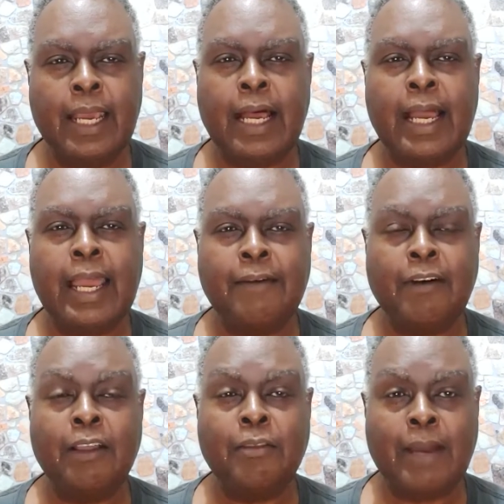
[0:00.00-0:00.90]
I have
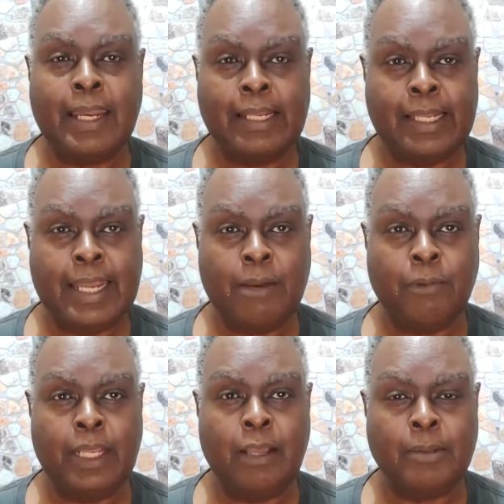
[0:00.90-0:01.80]
arthritis and that
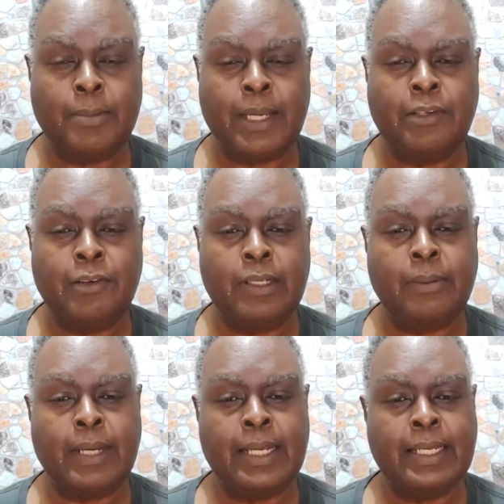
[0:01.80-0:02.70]
really helps my
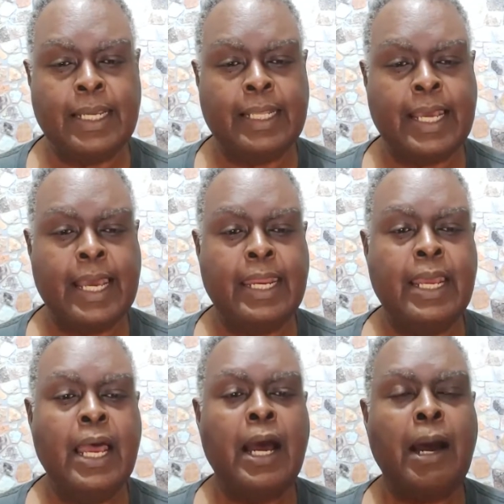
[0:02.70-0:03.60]
joints when I take that.
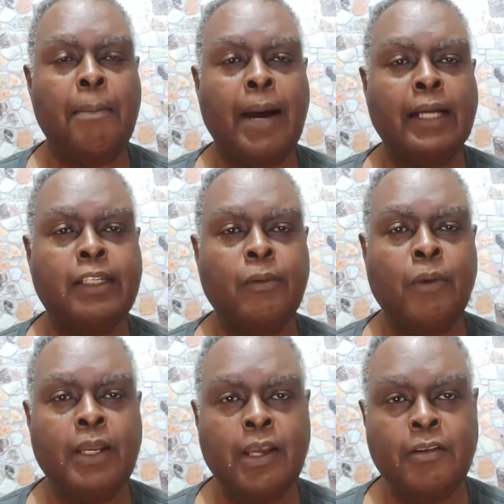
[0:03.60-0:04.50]
A box of
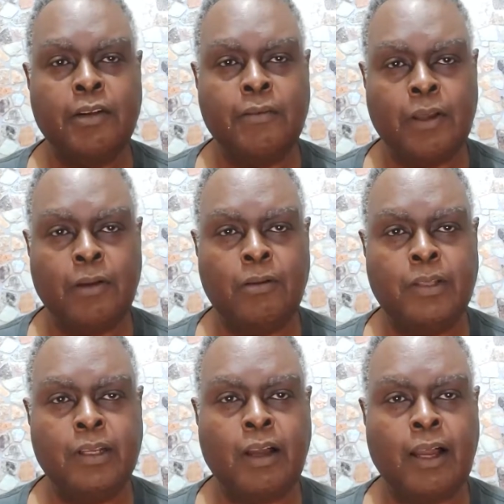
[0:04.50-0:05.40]
100 of
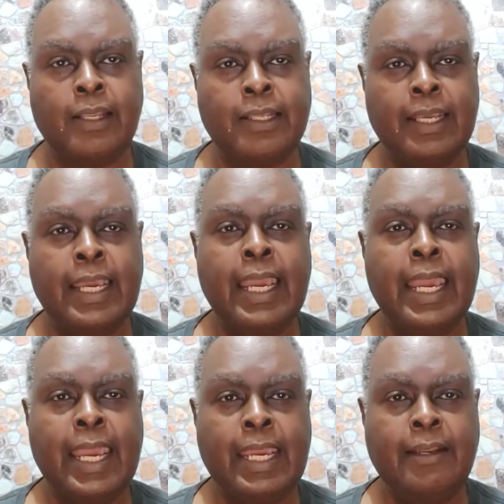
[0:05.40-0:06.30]
those cost
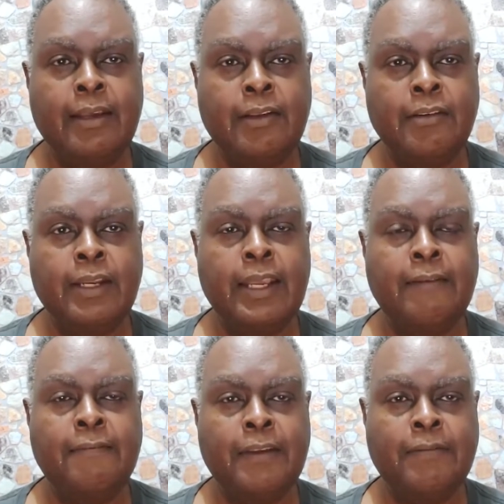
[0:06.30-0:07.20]

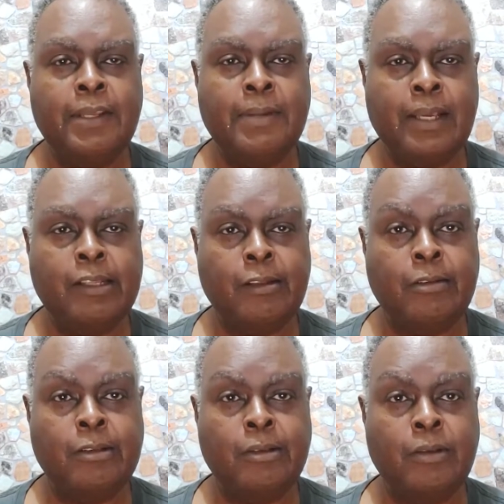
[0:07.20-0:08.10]
850
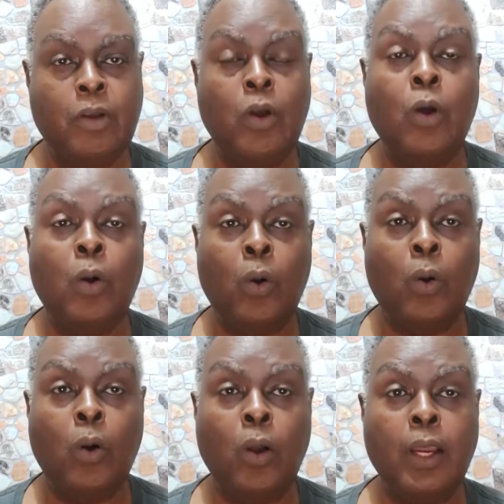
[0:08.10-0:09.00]
pesos
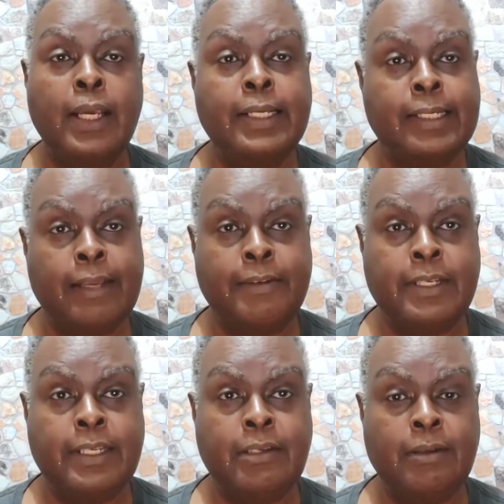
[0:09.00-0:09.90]
or
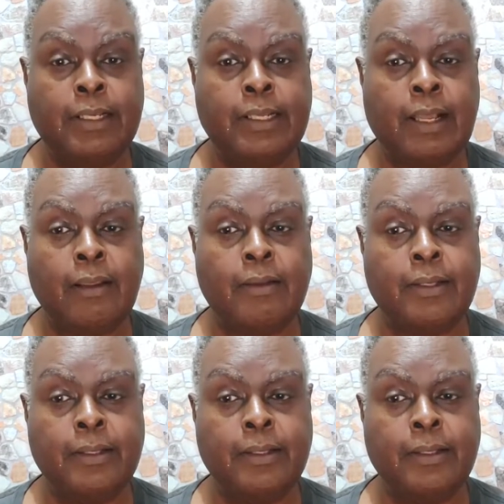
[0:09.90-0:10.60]
$17 US.